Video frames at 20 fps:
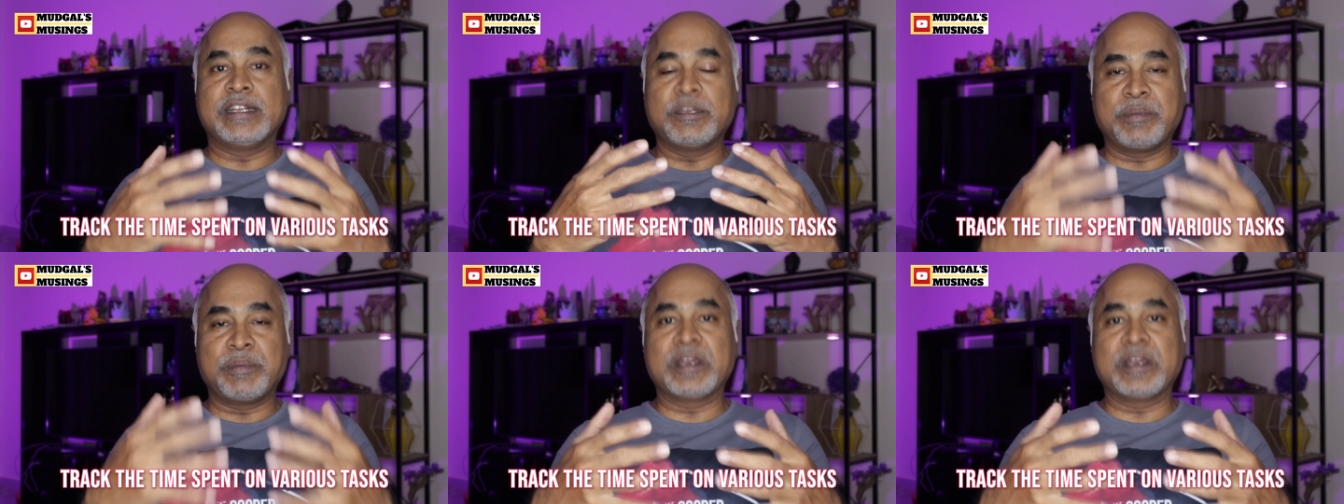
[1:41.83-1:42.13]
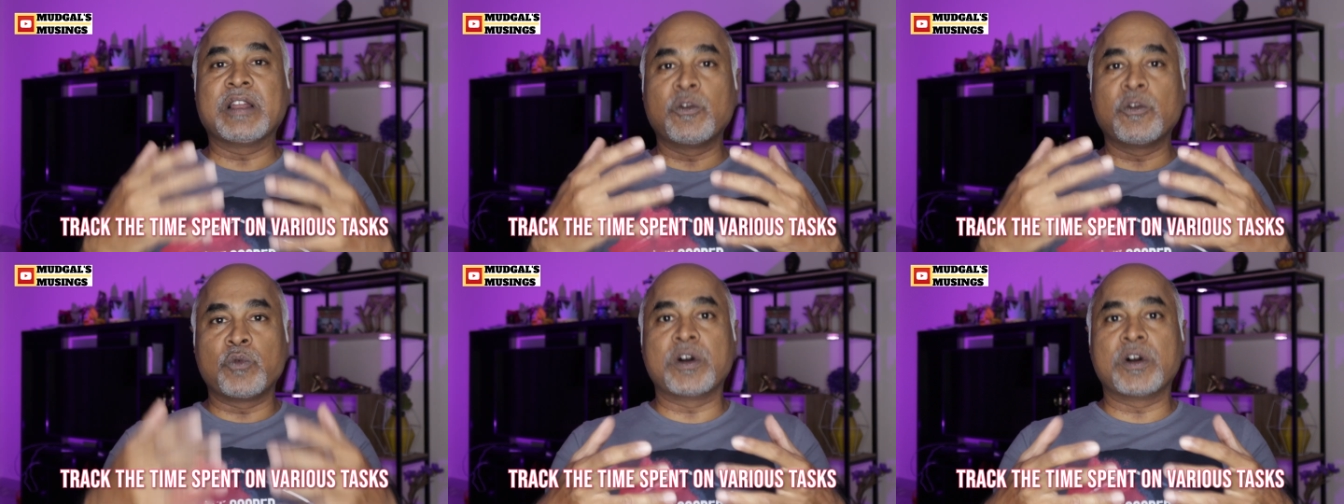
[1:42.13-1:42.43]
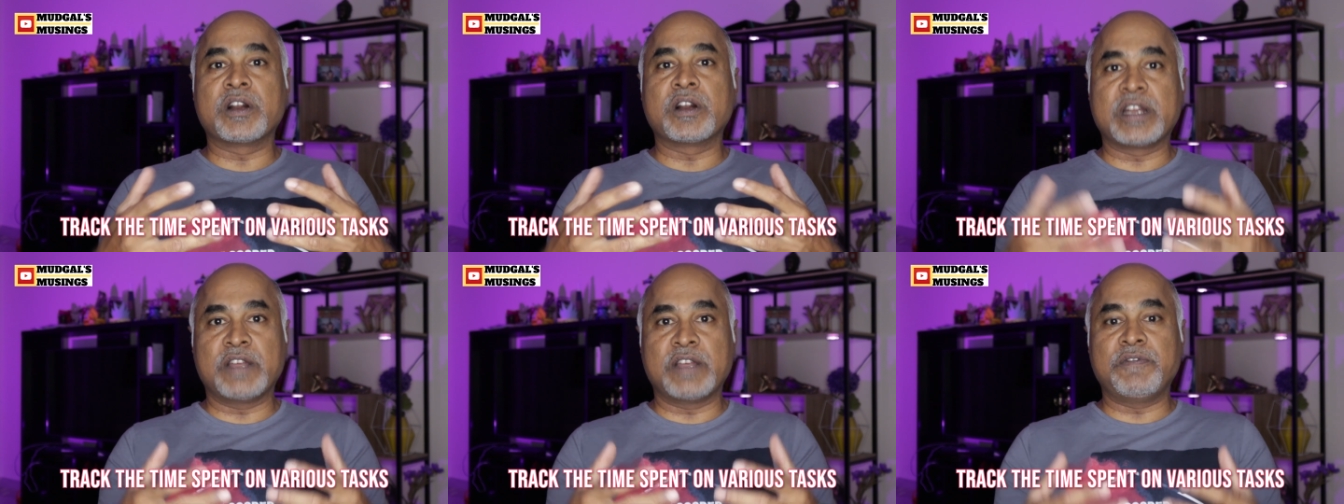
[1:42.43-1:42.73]
typical
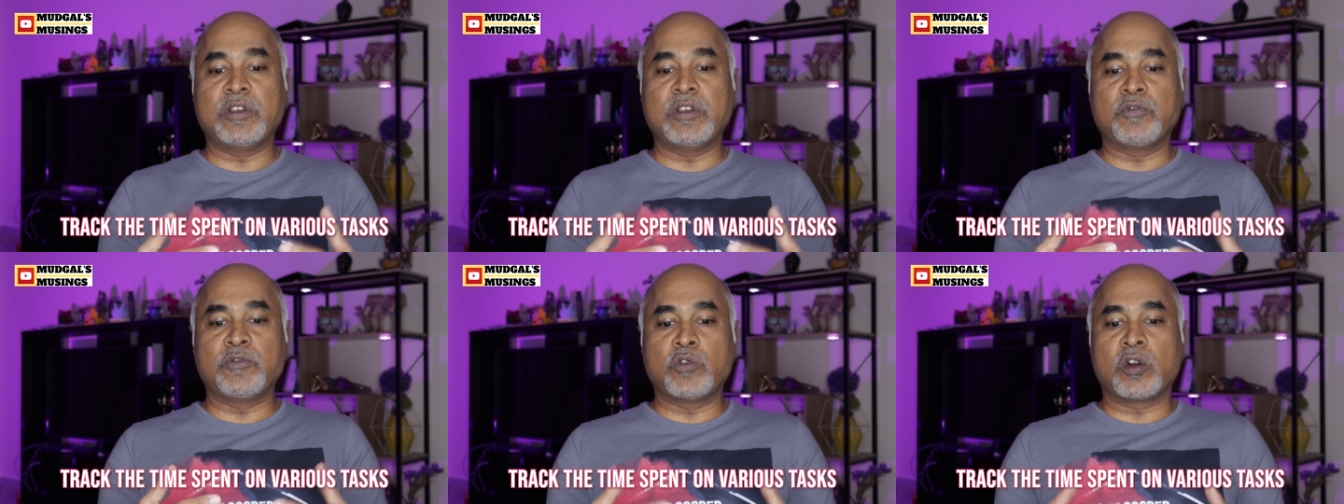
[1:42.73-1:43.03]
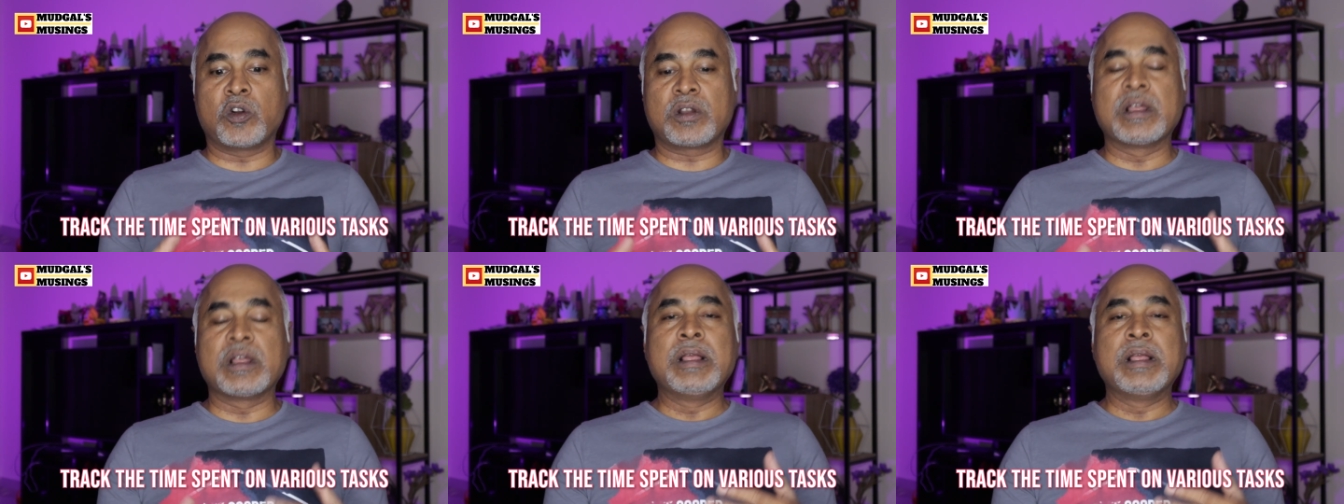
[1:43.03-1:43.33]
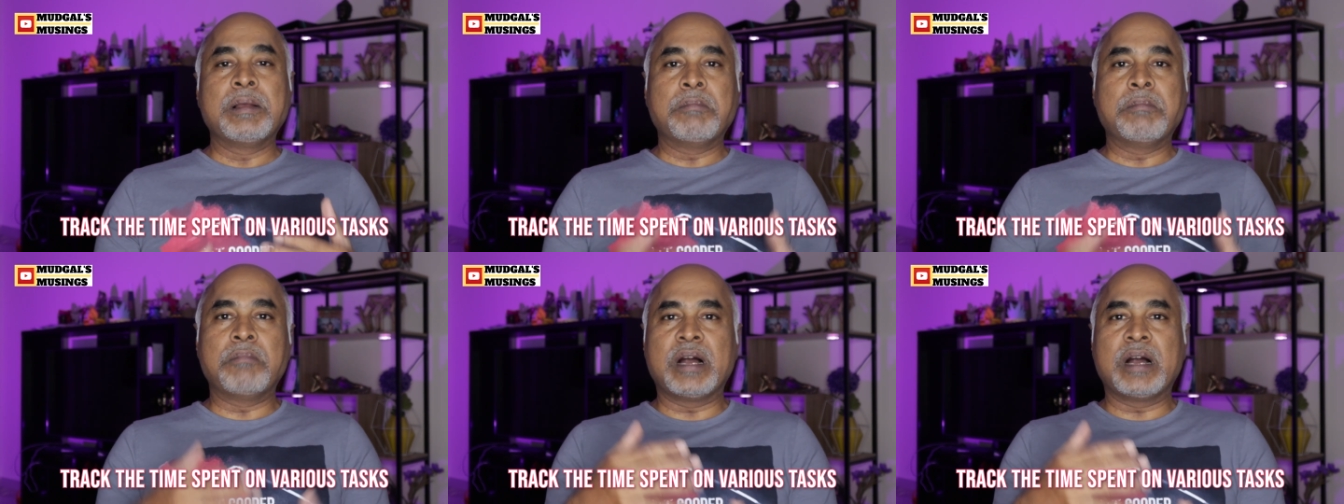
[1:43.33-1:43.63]
work day, we've got
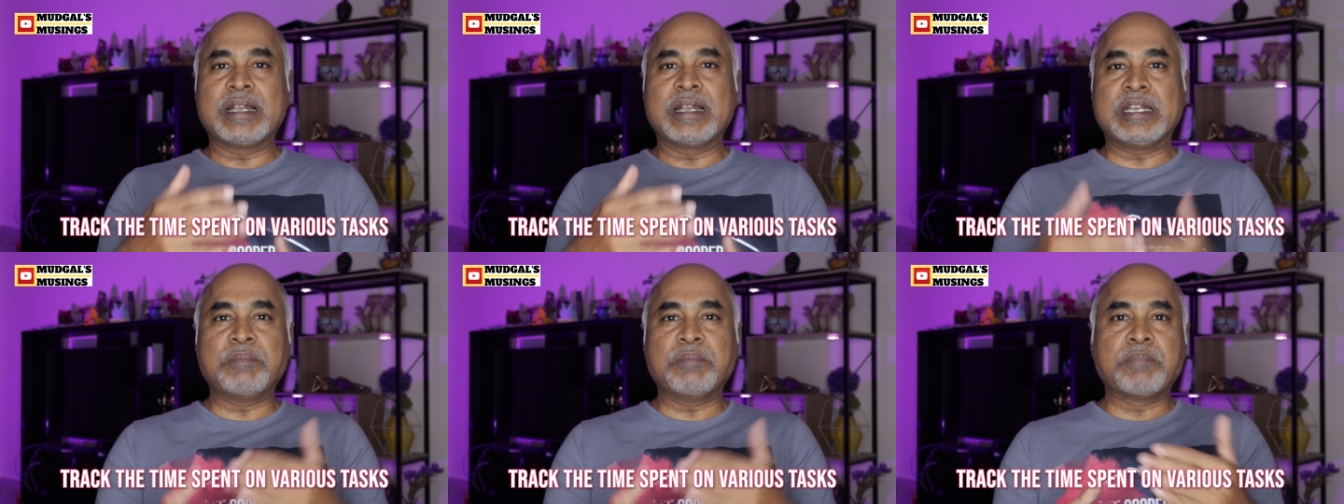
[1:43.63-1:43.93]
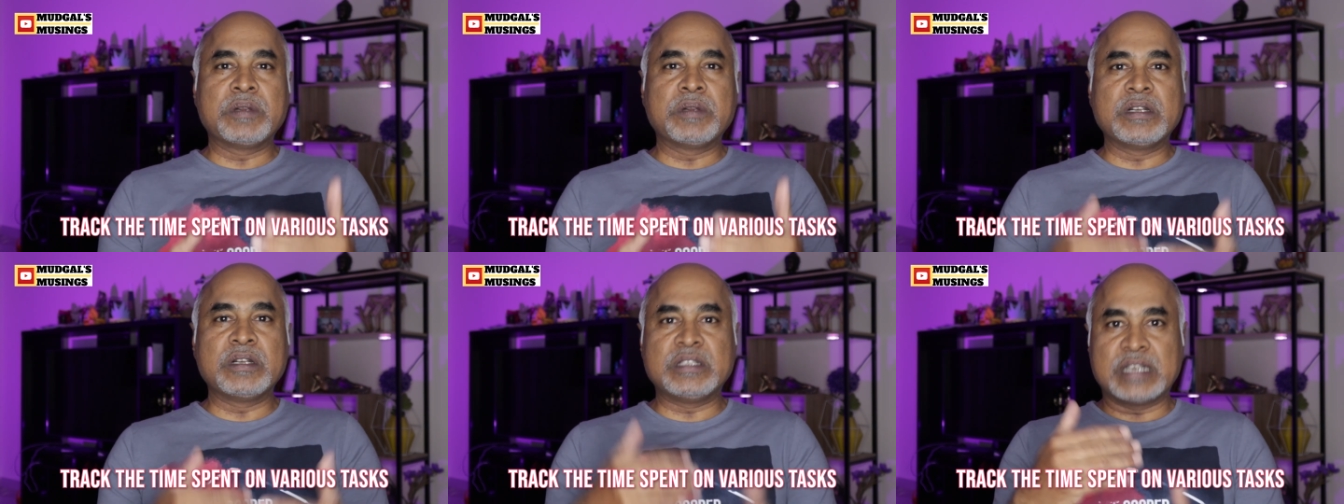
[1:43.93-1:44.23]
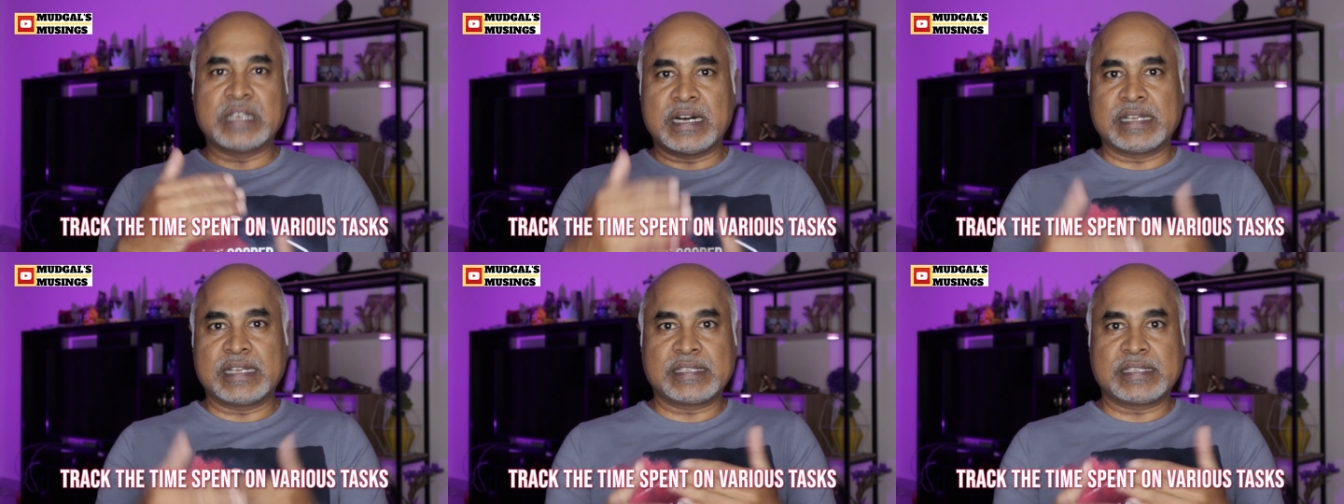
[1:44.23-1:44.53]
multiple
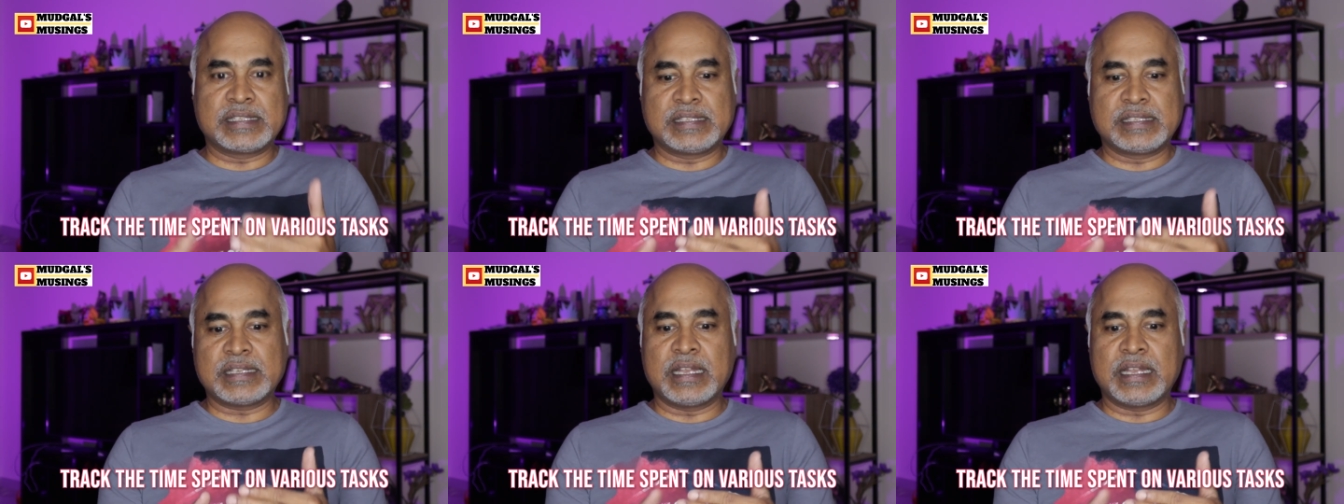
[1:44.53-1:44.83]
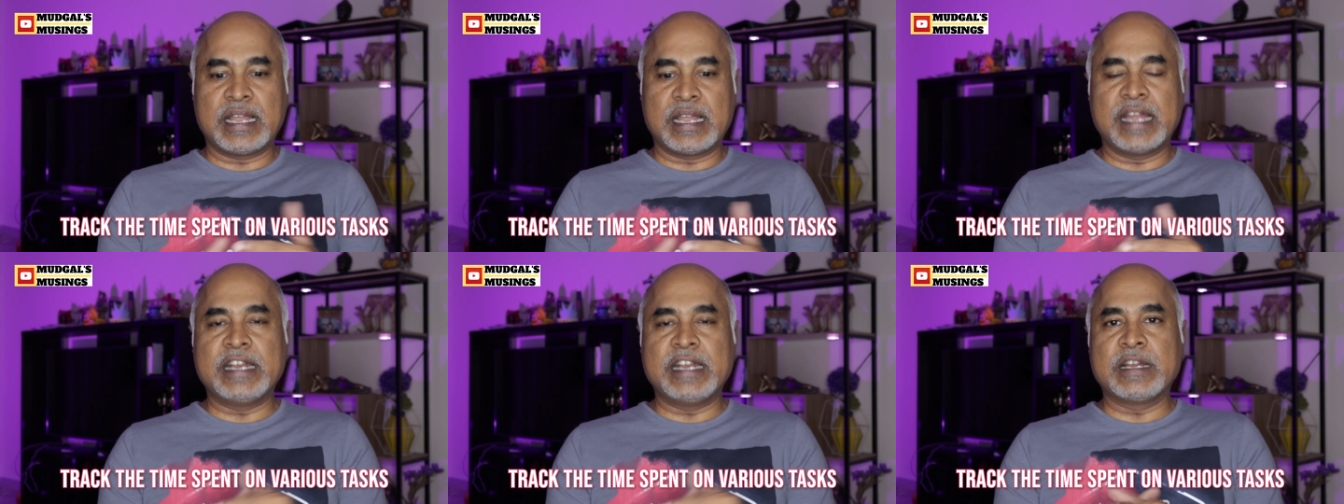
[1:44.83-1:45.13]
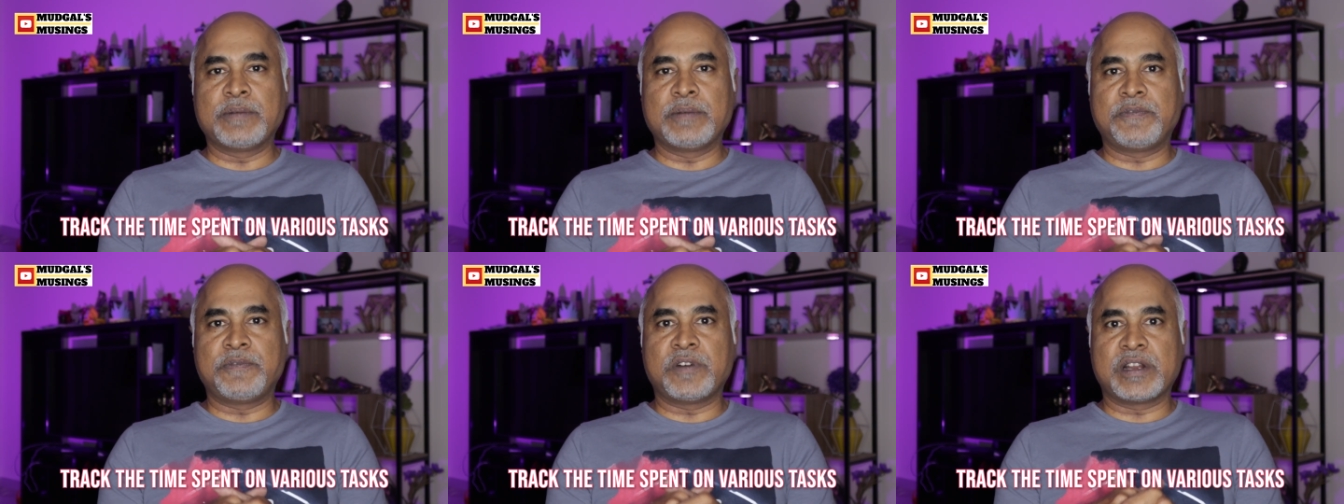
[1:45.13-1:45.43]
tasks
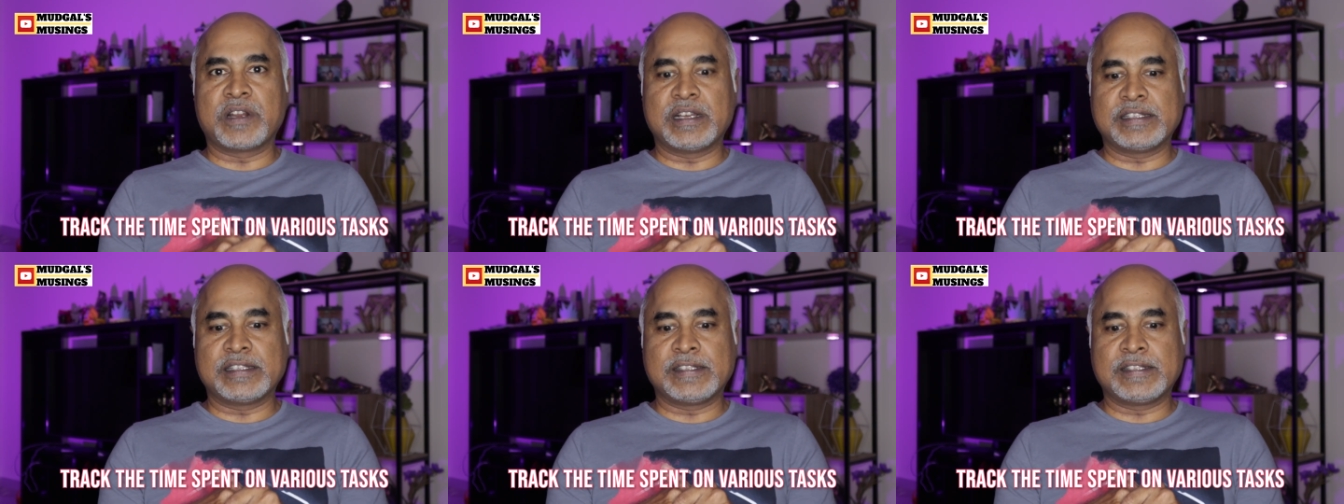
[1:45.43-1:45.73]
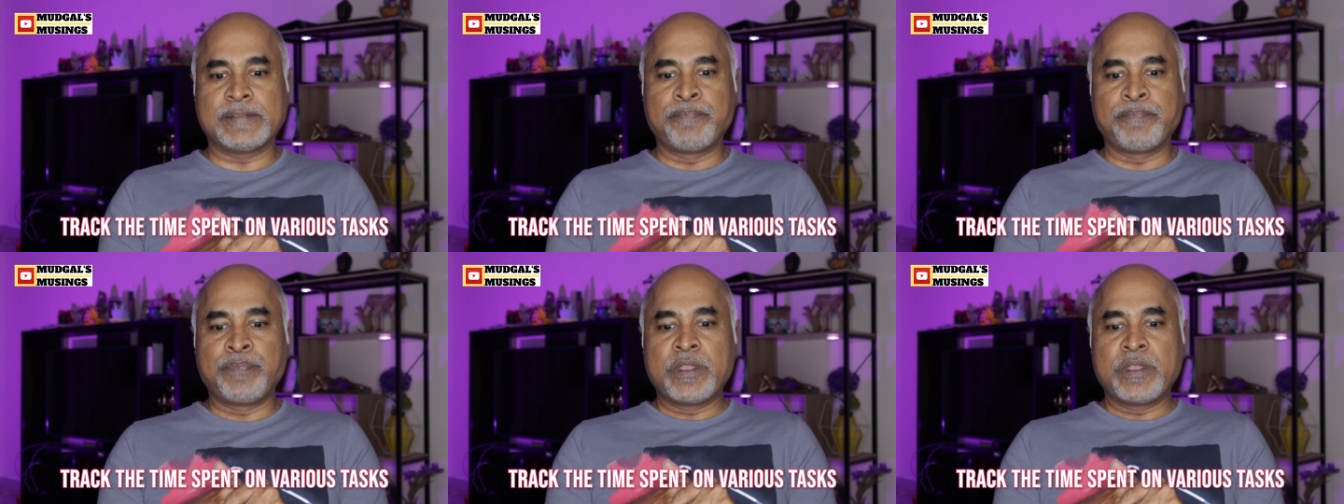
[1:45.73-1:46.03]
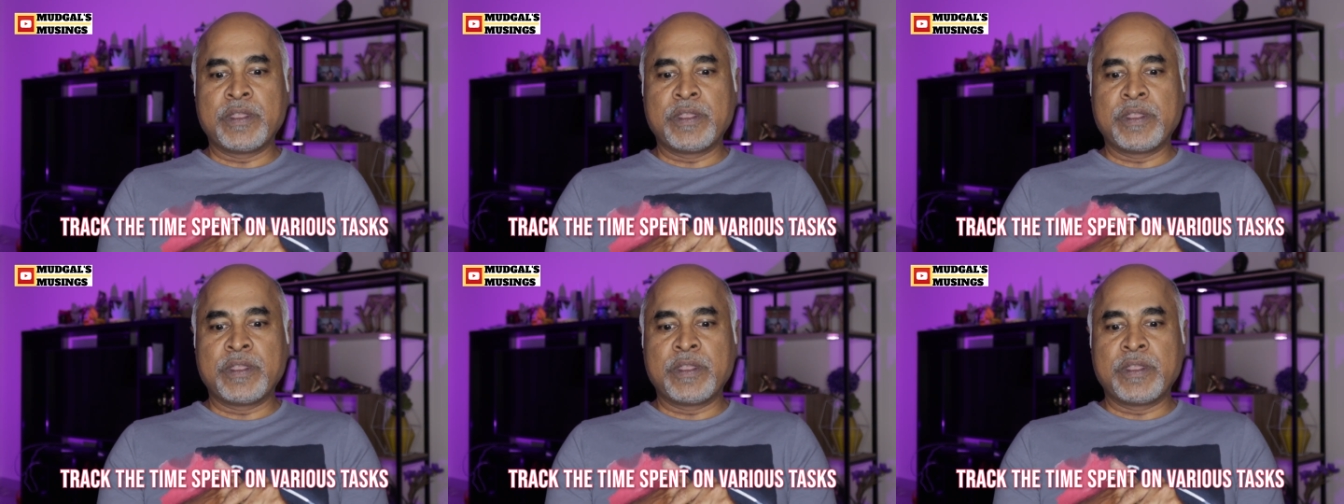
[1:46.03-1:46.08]
lined up for us.